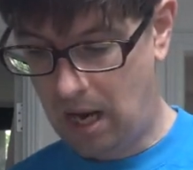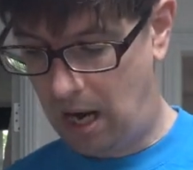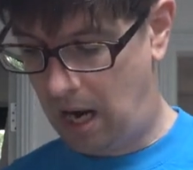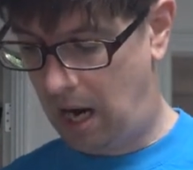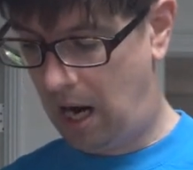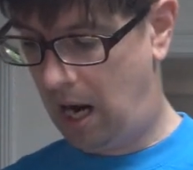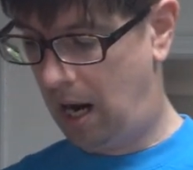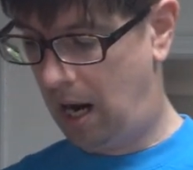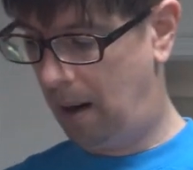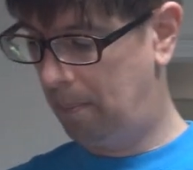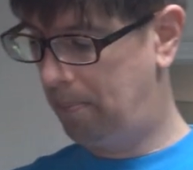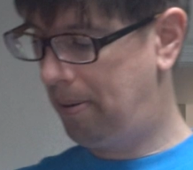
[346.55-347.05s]

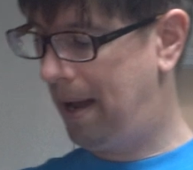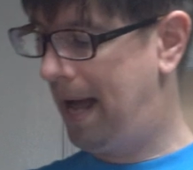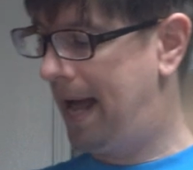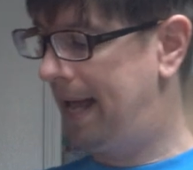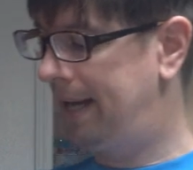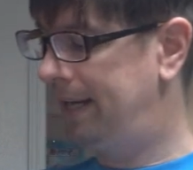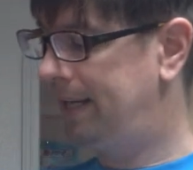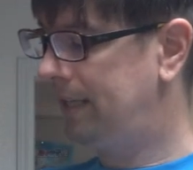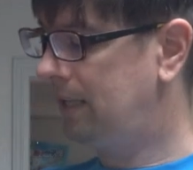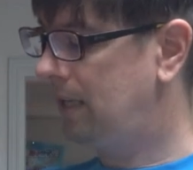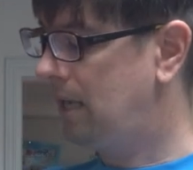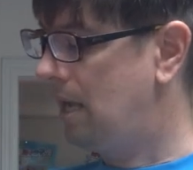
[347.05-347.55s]

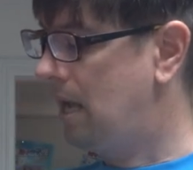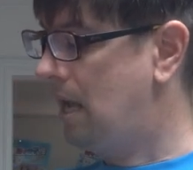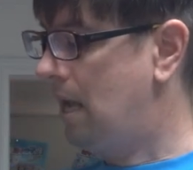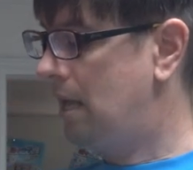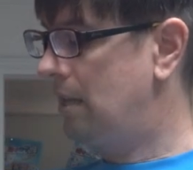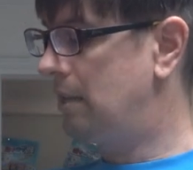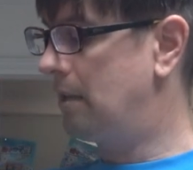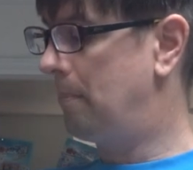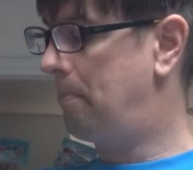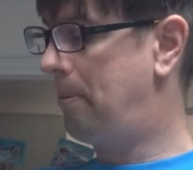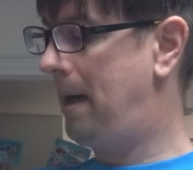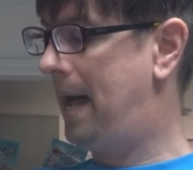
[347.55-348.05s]
Padding.
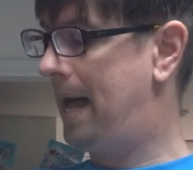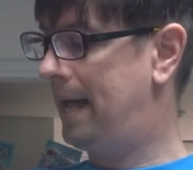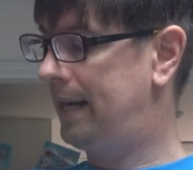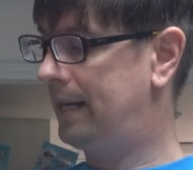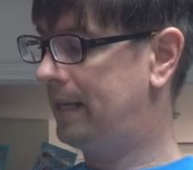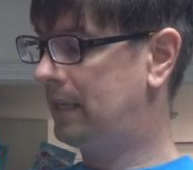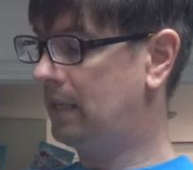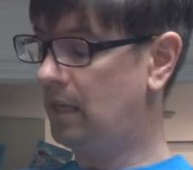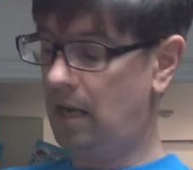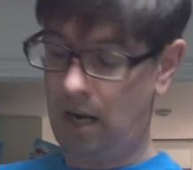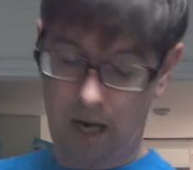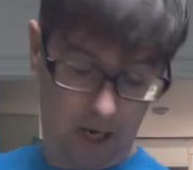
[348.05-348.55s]
The padding,